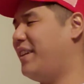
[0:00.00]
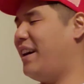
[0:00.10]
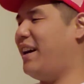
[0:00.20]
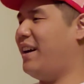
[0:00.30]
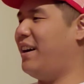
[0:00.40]

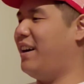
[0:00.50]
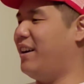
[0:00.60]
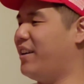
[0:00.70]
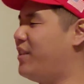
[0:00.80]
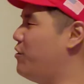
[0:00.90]

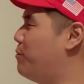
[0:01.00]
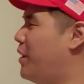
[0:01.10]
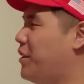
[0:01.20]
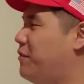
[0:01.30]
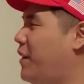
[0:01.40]
Oh, you
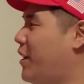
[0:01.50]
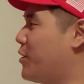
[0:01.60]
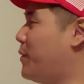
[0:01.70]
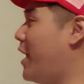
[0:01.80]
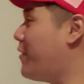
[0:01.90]

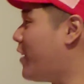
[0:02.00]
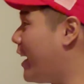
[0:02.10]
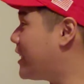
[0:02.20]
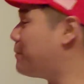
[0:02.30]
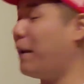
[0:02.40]
motherfuckers. Whenever
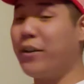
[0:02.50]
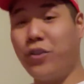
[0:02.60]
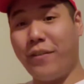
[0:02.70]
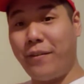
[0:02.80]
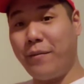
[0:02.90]
I expect
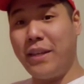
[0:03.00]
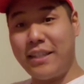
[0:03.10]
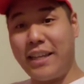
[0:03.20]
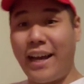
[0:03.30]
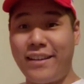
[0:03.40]
shit from
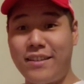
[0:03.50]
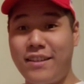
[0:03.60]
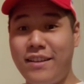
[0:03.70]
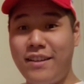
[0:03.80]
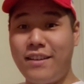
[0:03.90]
these
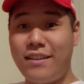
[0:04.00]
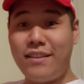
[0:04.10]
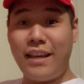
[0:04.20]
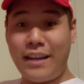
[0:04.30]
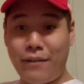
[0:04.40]
guys,
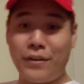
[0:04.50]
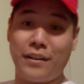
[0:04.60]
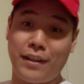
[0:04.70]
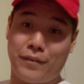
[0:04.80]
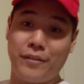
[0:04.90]
they never
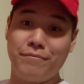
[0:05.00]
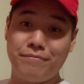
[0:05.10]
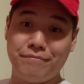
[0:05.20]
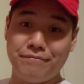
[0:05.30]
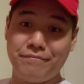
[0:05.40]
deliver.
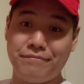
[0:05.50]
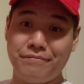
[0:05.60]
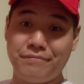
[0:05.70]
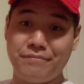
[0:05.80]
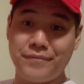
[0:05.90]

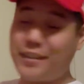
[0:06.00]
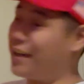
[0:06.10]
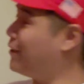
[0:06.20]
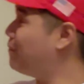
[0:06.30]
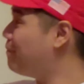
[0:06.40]

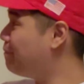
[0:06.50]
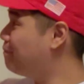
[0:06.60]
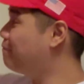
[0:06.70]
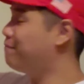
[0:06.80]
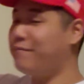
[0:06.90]
So,
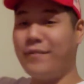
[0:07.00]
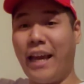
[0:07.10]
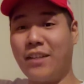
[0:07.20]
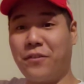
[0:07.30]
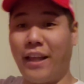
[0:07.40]

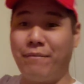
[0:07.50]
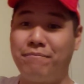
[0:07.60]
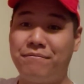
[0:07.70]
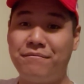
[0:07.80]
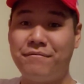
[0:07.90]
thanks for that.
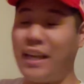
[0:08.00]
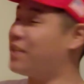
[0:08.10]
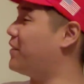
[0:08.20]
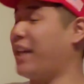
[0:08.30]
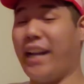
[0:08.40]

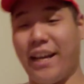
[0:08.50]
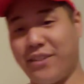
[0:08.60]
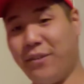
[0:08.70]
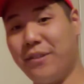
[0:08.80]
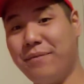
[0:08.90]
Thanks for that,
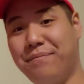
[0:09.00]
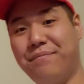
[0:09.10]
assholes.